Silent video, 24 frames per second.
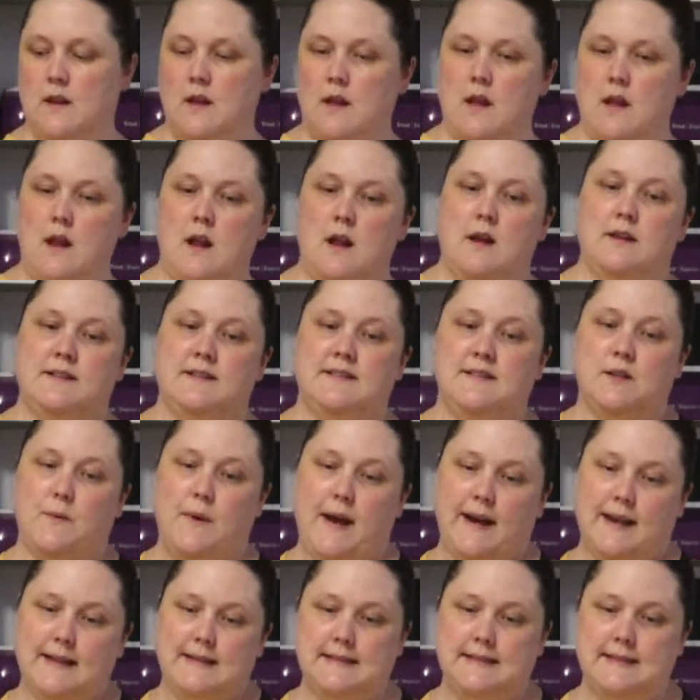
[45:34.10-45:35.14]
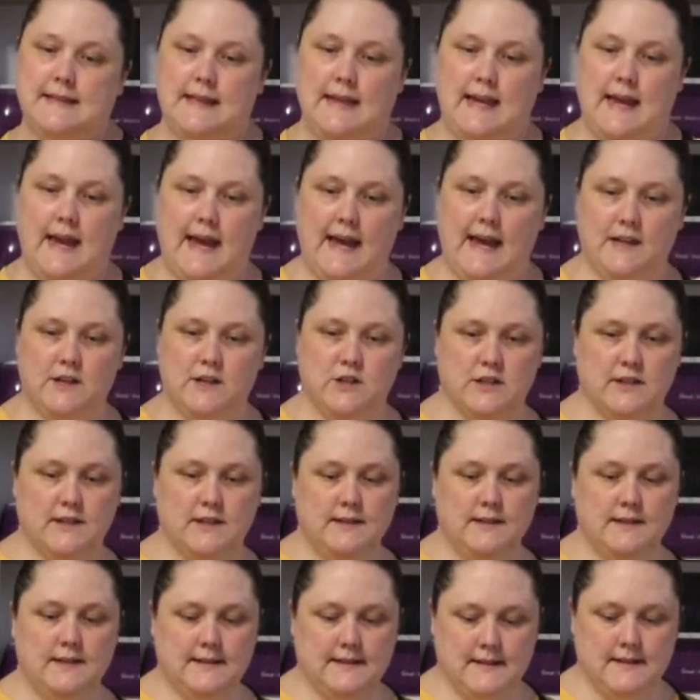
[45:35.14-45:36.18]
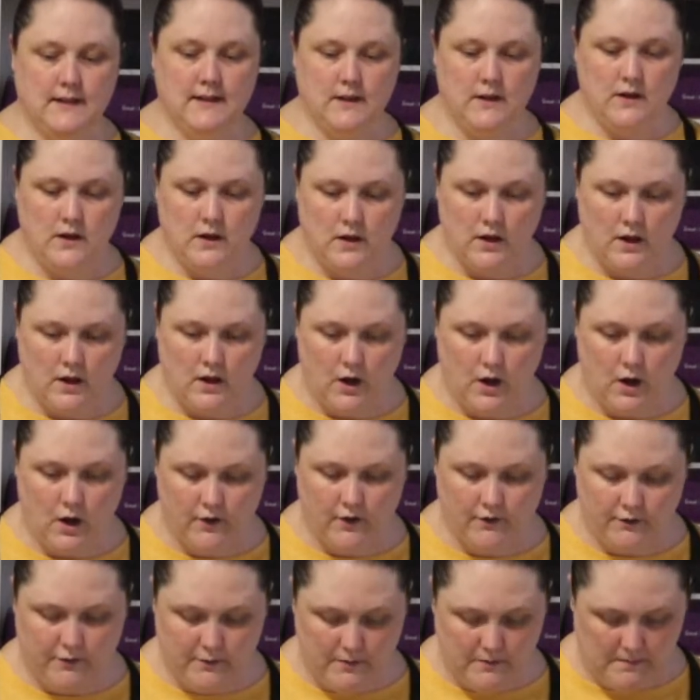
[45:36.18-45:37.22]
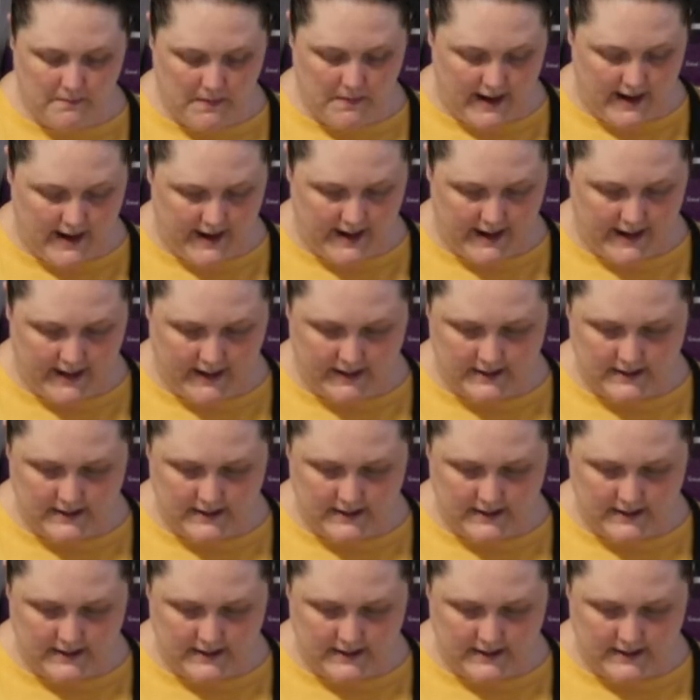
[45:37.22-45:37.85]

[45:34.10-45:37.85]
so I can see the edges of my